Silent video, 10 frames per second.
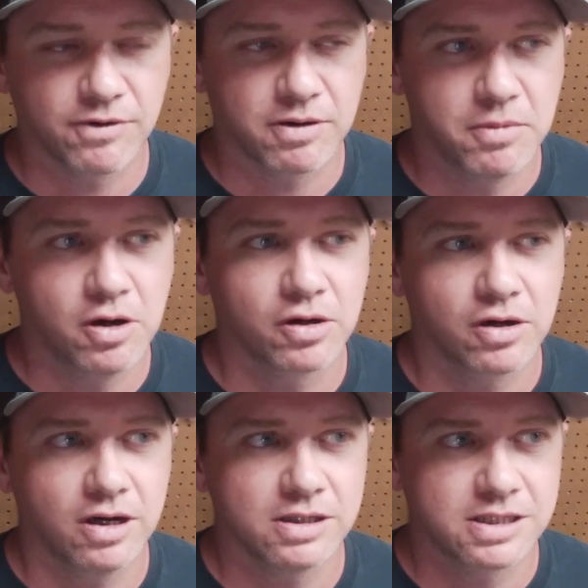for
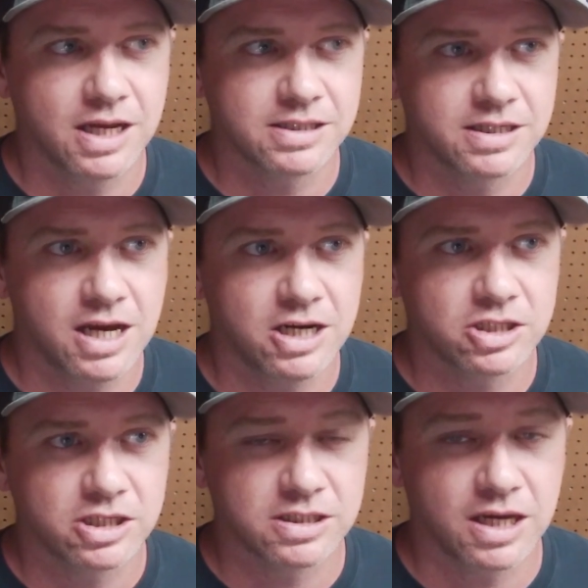motocross
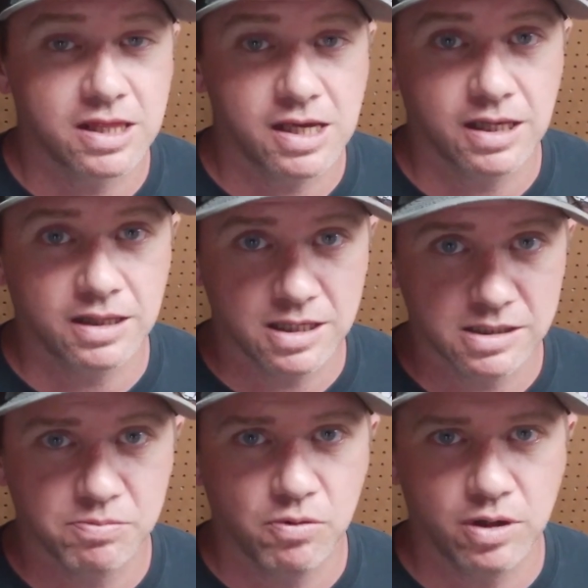designations, I think at
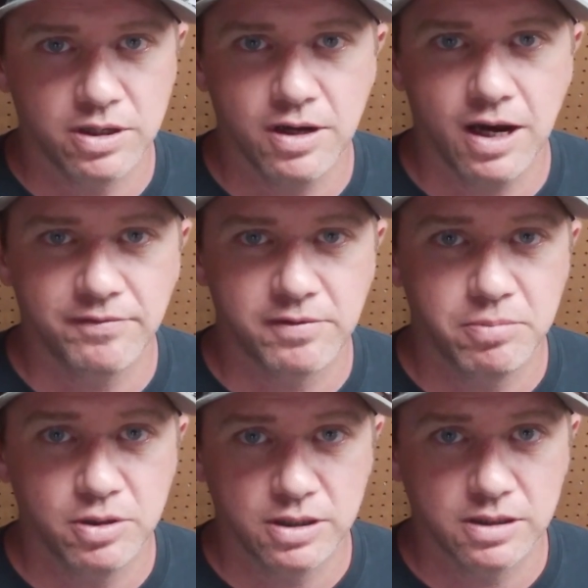this point you have to
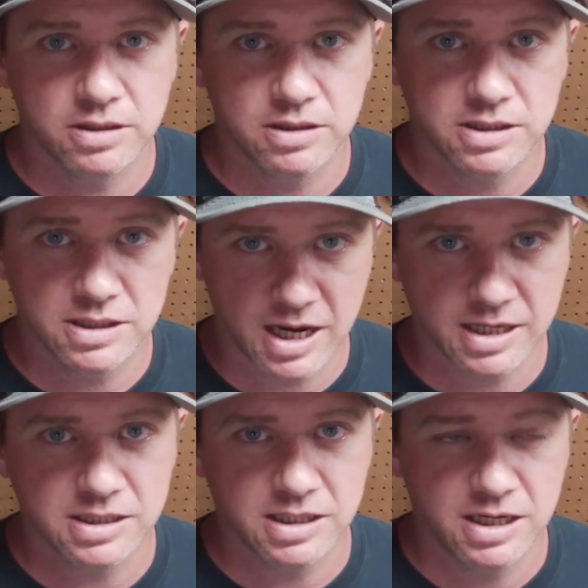put
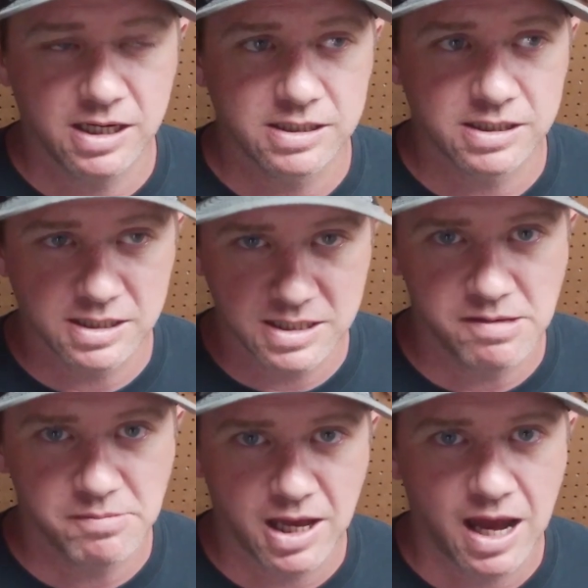Sexton as the
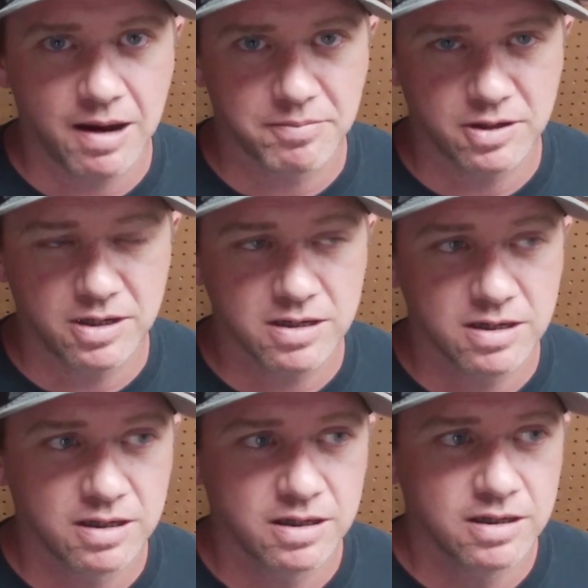team captain
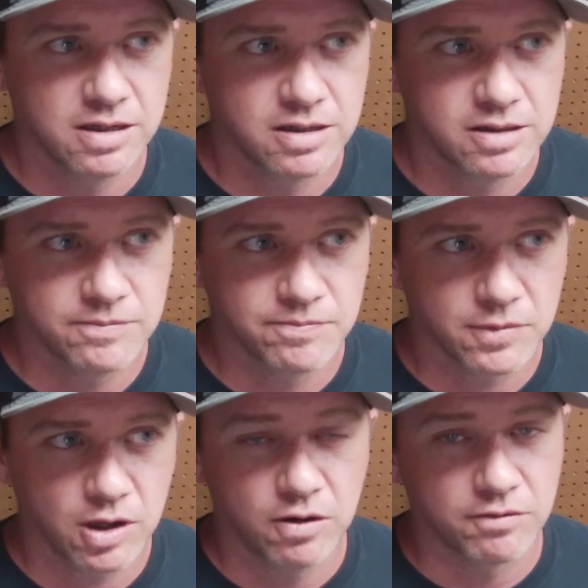
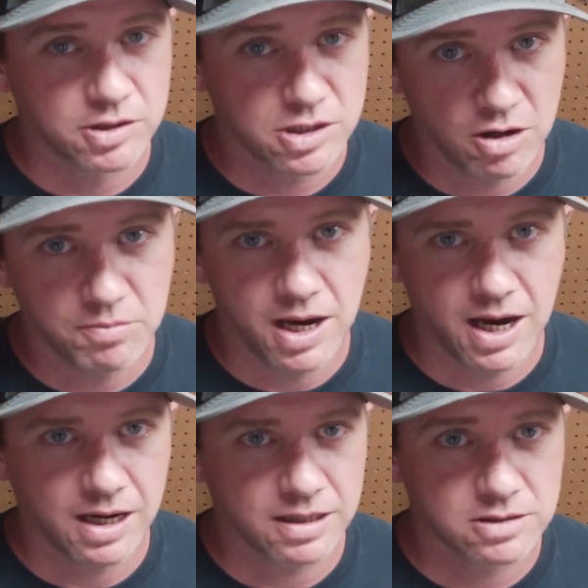over
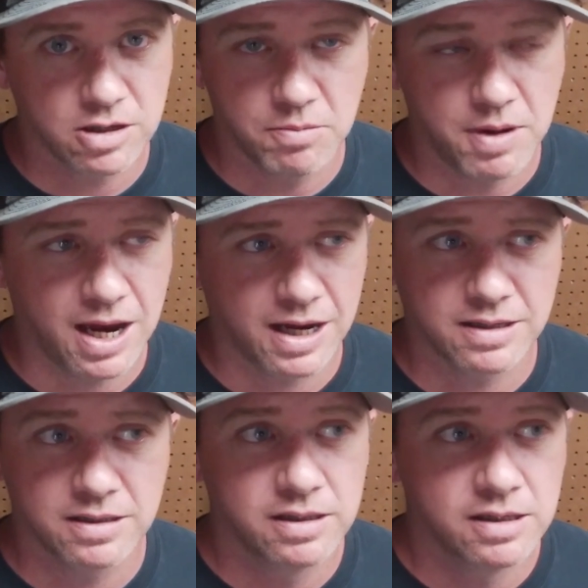Tomac.
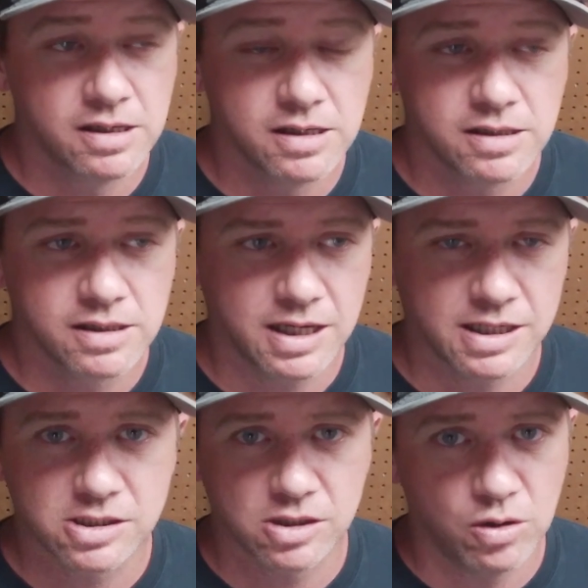Tomac
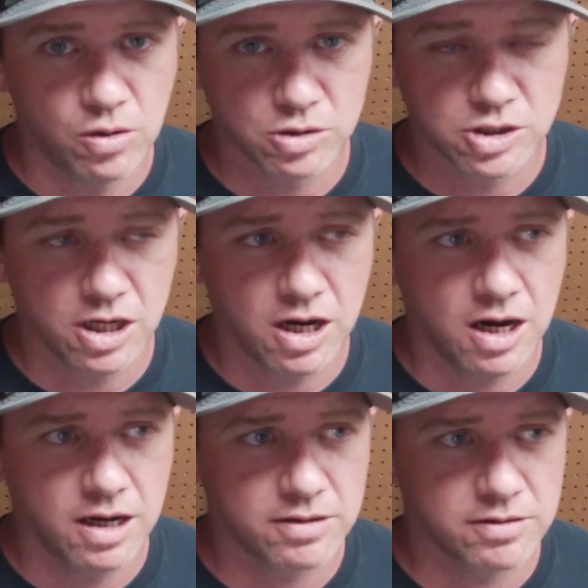gets the whole
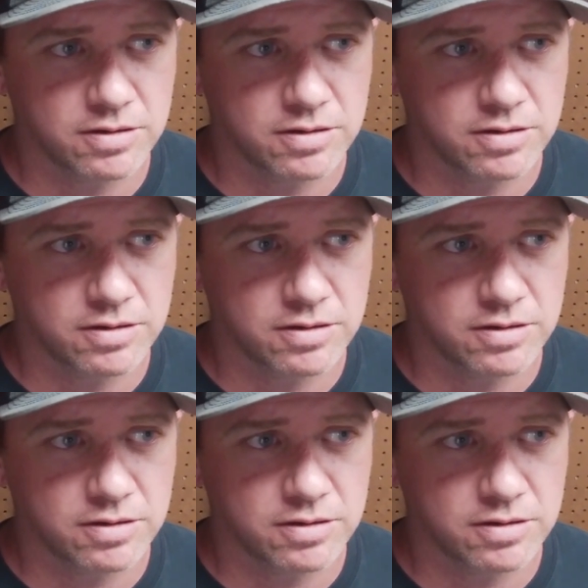shot,